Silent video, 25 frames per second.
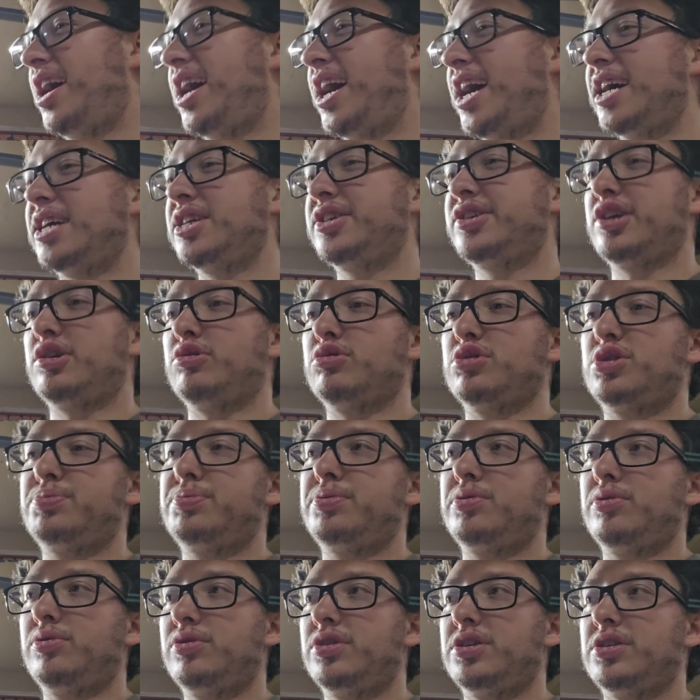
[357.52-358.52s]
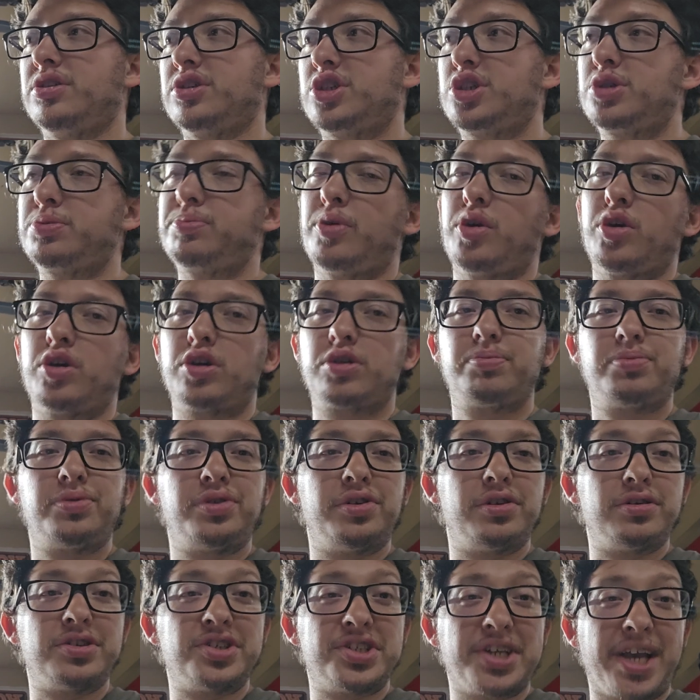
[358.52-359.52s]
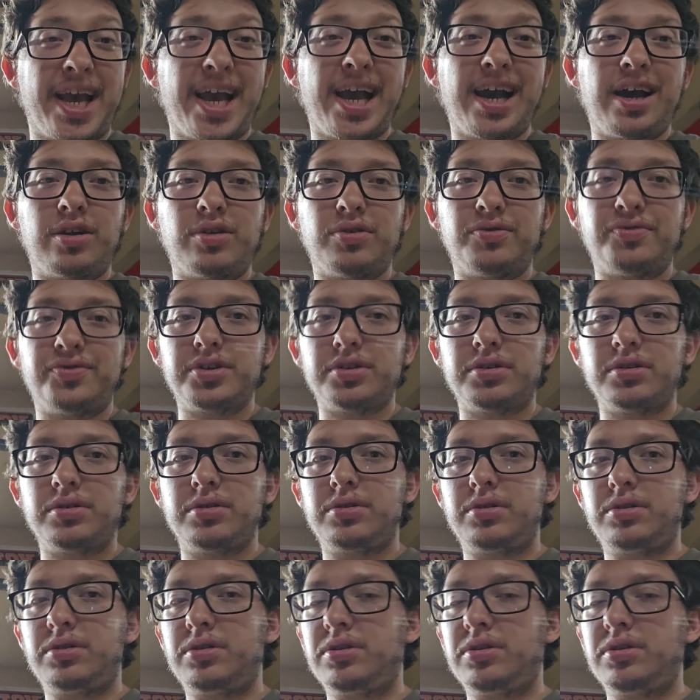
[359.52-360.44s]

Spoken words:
As I was pulling the spark plugs out of it,